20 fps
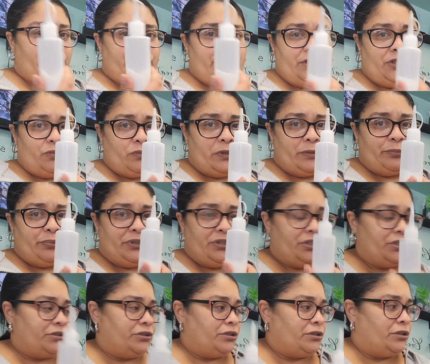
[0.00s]
This one
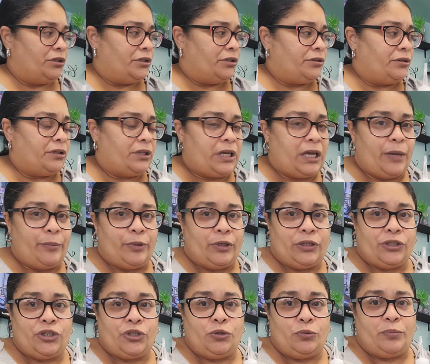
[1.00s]
particular came
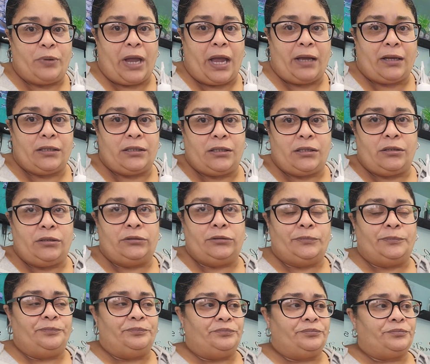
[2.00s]
in a 2-pack,
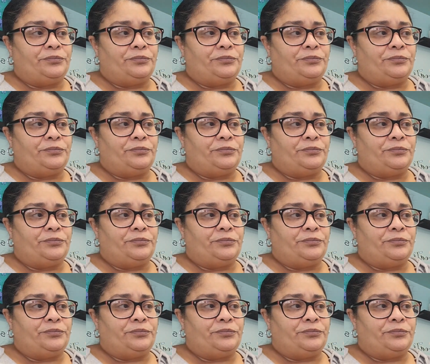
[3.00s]
so